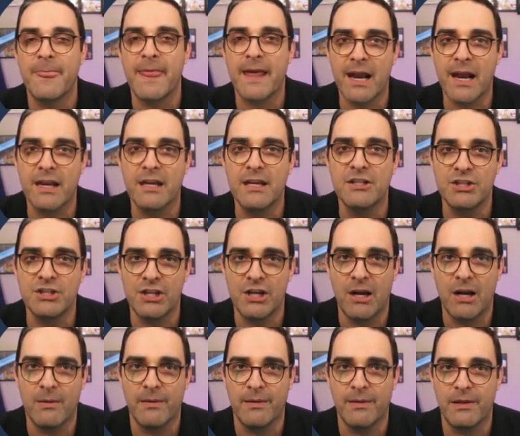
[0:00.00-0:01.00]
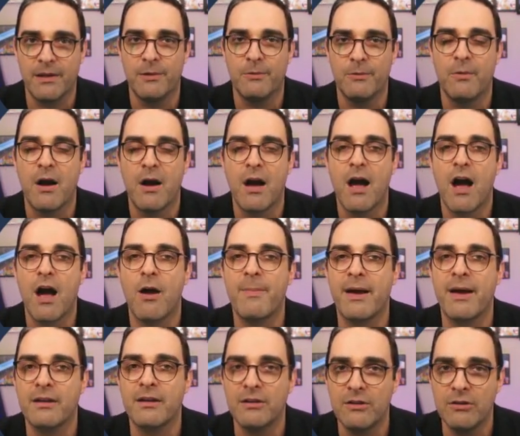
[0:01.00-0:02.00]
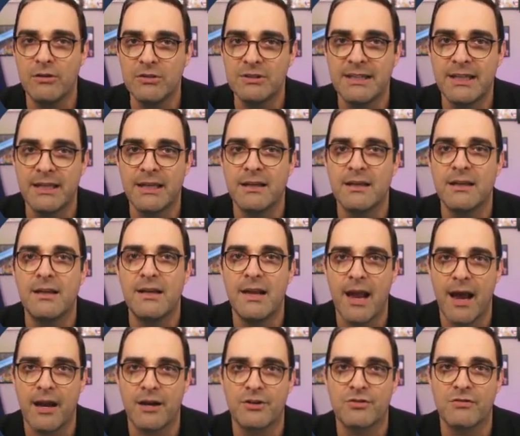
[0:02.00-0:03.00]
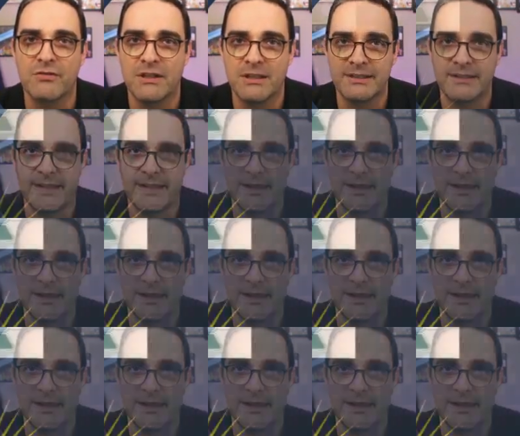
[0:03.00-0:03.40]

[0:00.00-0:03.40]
that I can share with you about using natural